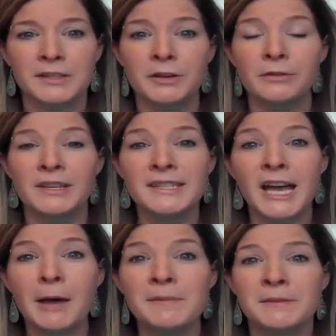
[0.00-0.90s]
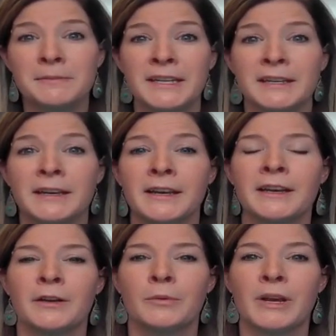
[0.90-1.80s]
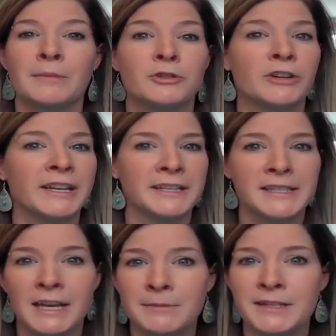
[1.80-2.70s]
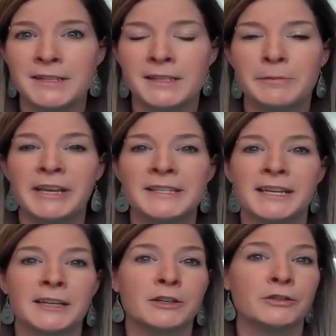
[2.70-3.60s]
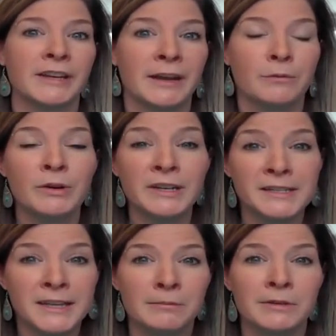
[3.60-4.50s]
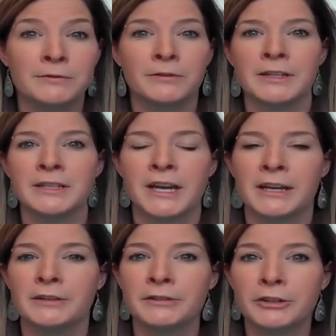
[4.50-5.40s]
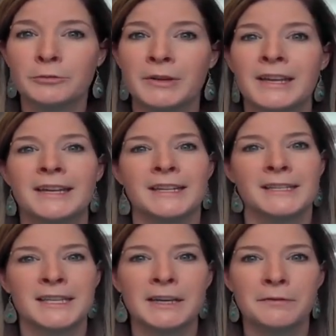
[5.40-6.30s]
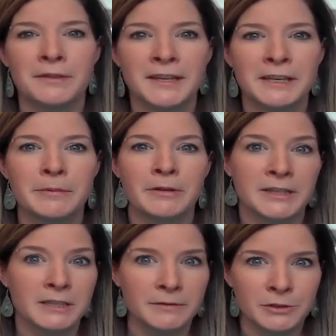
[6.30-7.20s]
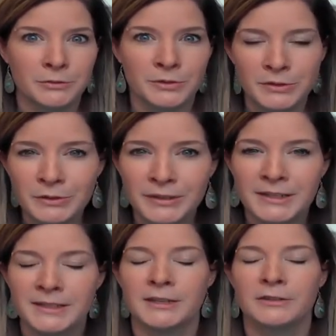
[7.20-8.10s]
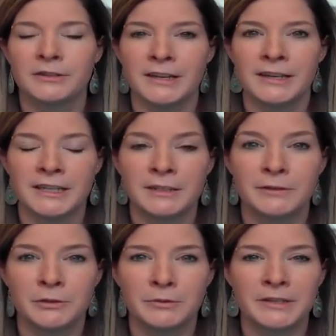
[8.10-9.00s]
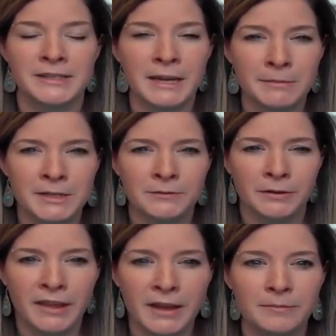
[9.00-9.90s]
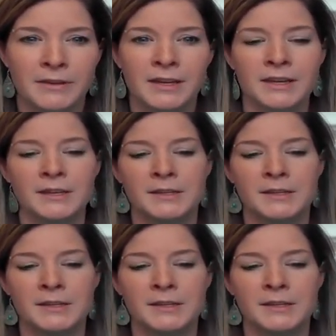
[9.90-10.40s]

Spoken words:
So this helps me when I'm creating assignments because I can create one assignment for an entire group instead of thinking about individual students and creating individual assignments for them.